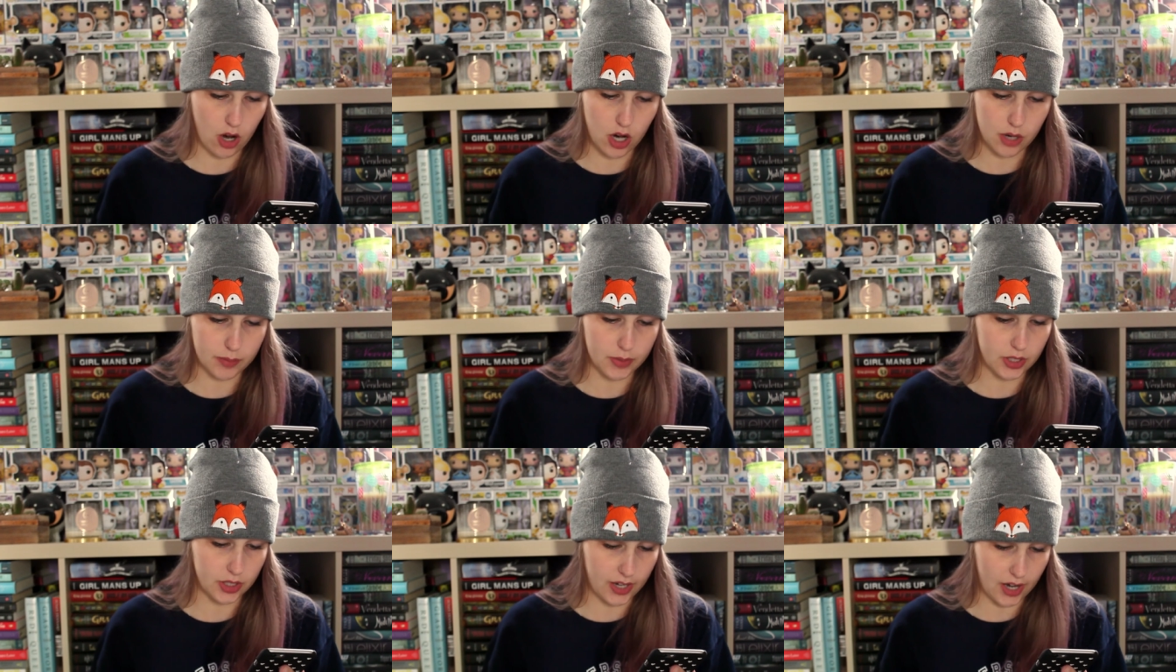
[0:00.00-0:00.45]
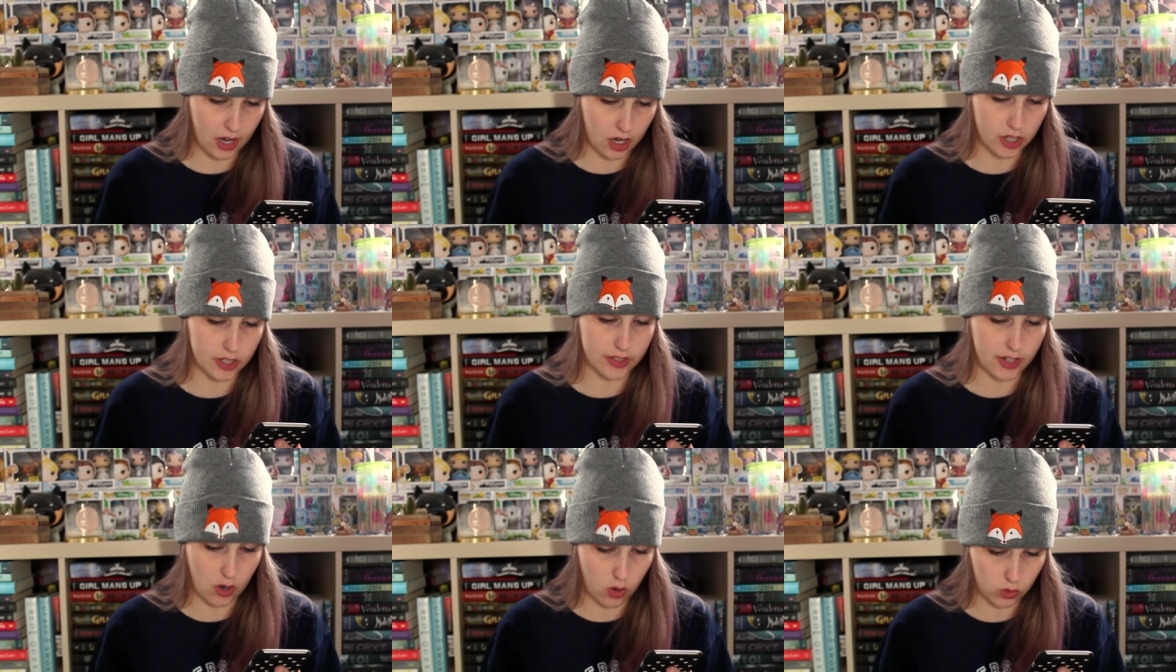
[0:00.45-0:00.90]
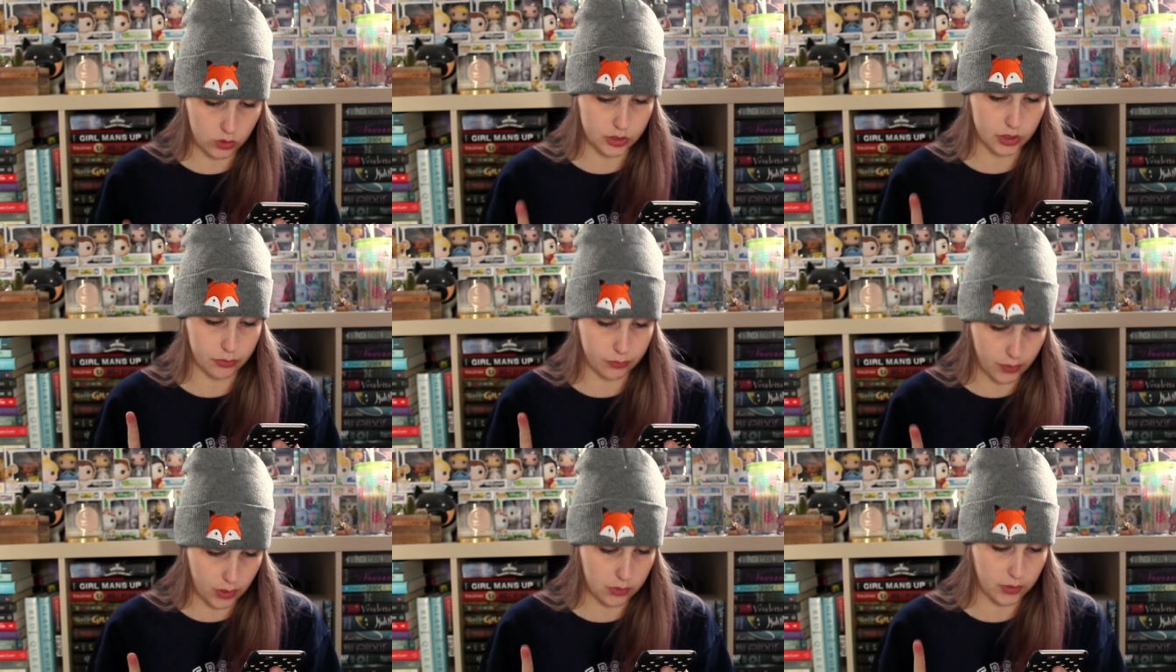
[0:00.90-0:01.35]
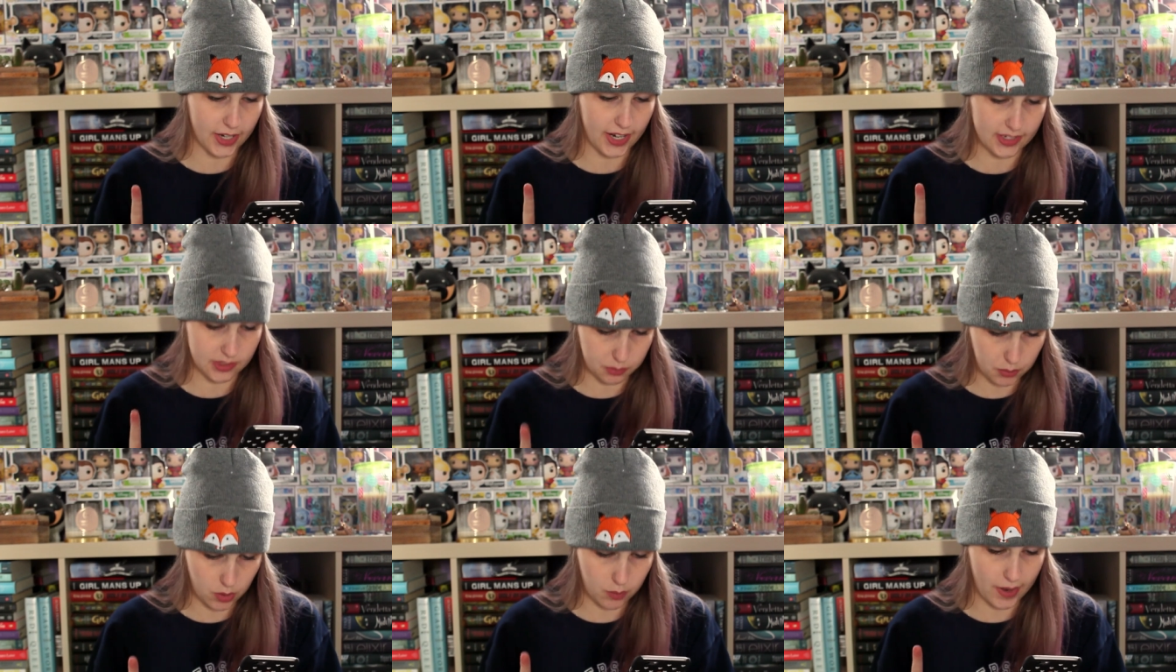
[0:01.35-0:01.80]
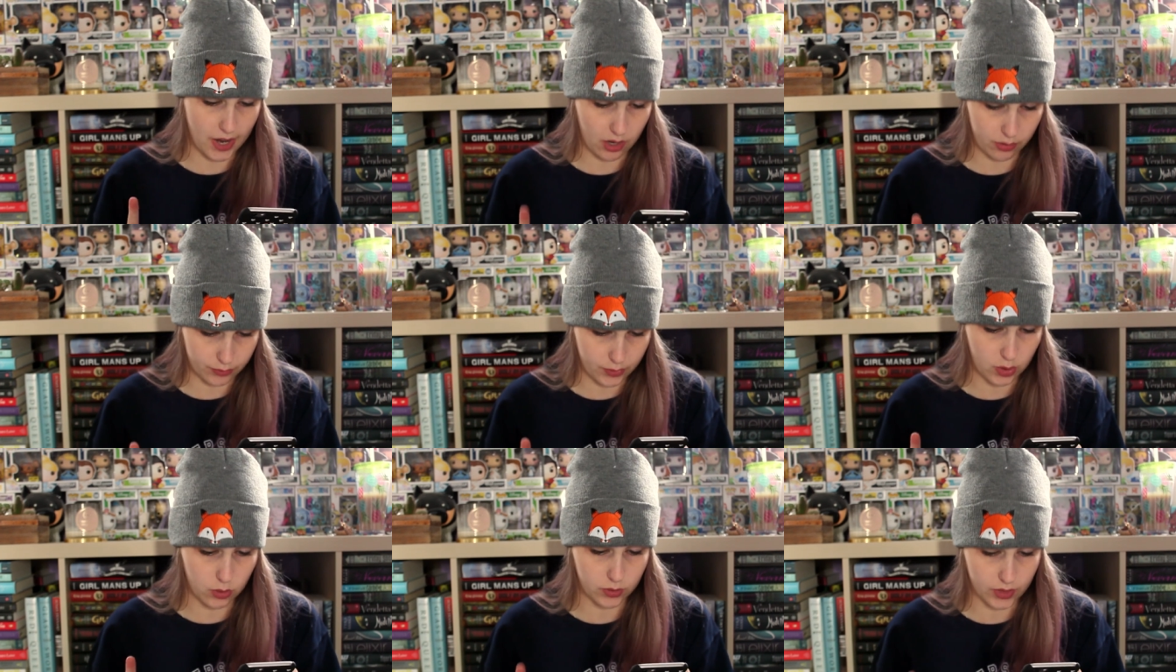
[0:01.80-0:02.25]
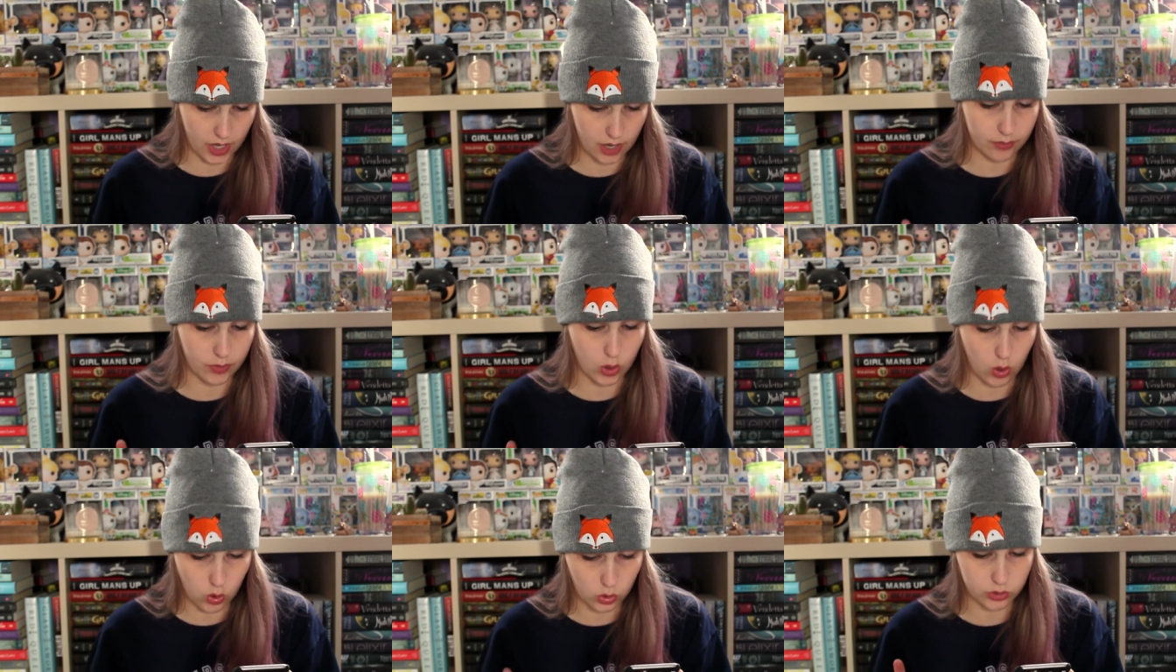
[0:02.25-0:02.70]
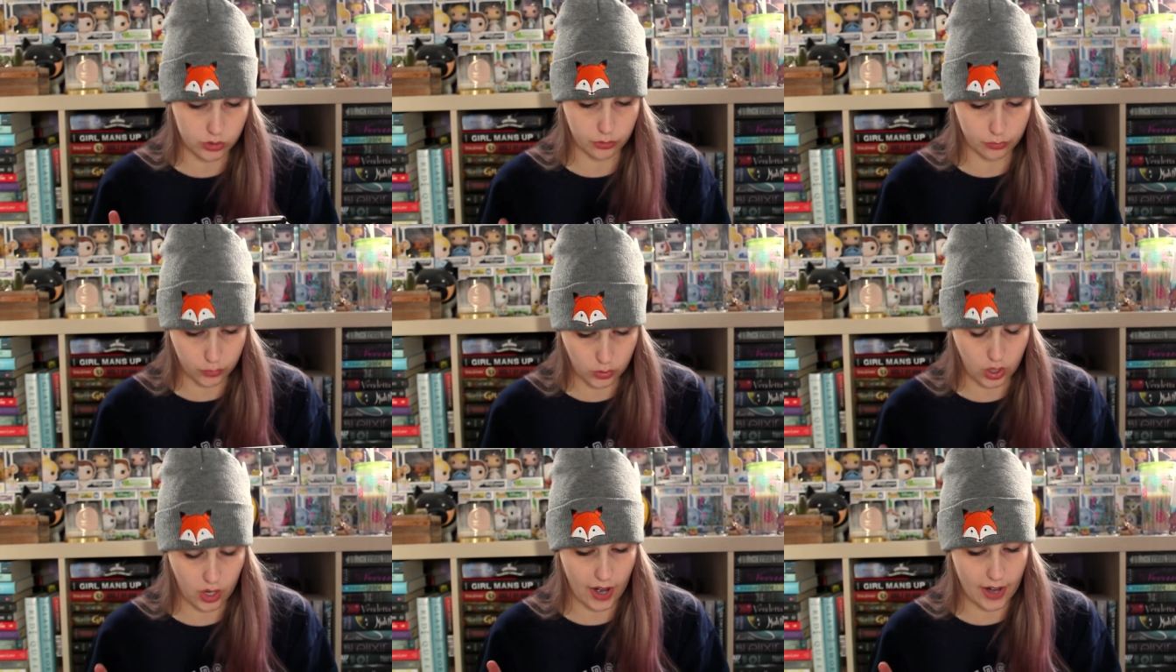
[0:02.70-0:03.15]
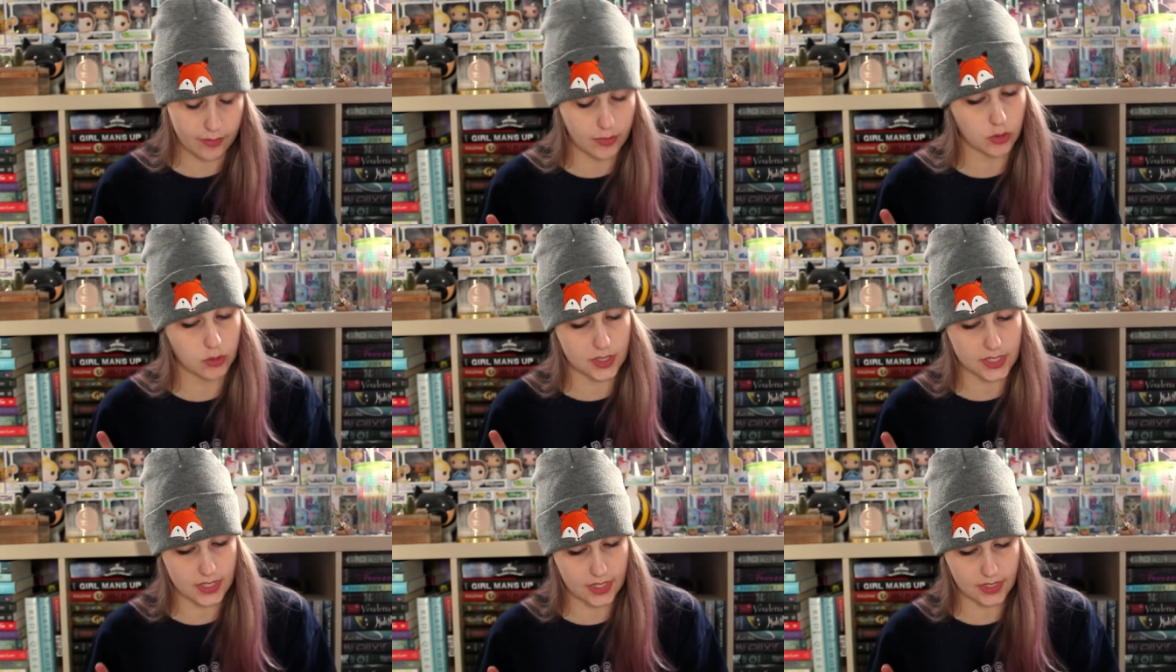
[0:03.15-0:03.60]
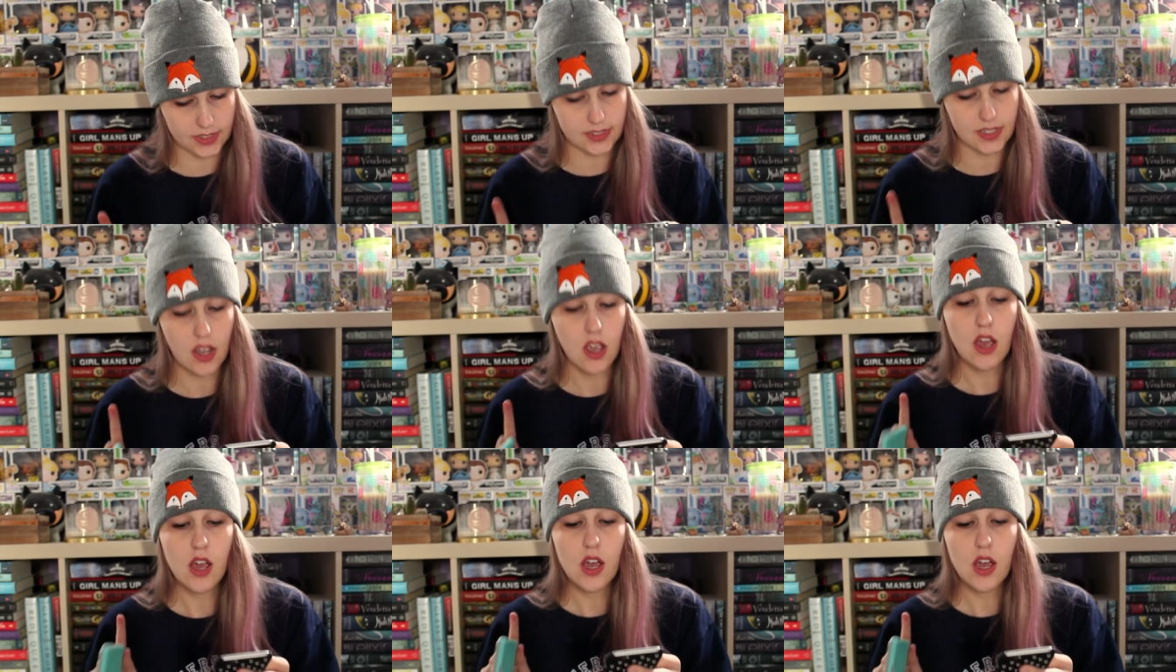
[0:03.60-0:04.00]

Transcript: Armor Card Holder Phone Case Mobile Phone Cover Holder for iPhone 6,